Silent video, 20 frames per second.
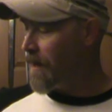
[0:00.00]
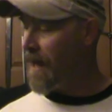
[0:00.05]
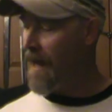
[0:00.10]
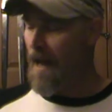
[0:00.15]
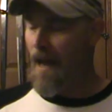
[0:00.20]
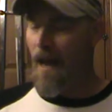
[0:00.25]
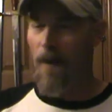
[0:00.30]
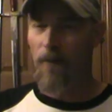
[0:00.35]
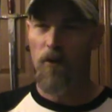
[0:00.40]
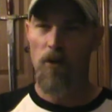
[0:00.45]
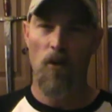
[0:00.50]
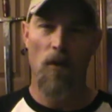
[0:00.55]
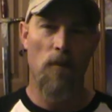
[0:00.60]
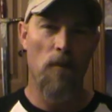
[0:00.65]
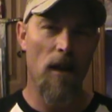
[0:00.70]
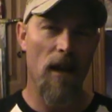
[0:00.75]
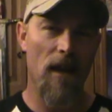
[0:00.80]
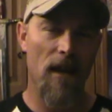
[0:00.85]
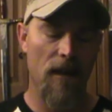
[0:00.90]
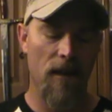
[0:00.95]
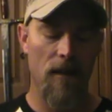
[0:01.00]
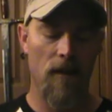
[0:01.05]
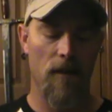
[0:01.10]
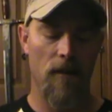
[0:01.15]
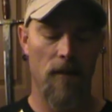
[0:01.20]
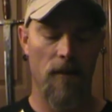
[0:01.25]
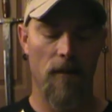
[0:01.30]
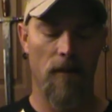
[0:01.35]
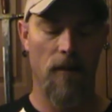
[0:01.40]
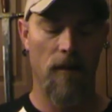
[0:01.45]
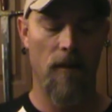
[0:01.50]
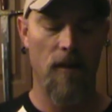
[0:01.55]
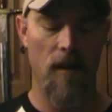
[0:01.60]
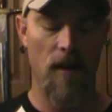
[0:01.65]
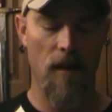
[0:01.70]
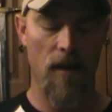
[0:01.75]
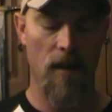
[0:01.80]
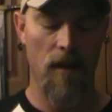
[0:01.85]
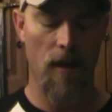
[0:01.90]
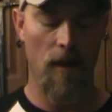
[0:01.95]
I have to admit,
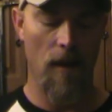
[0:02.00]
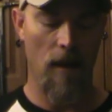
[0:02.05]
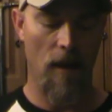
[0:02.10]
the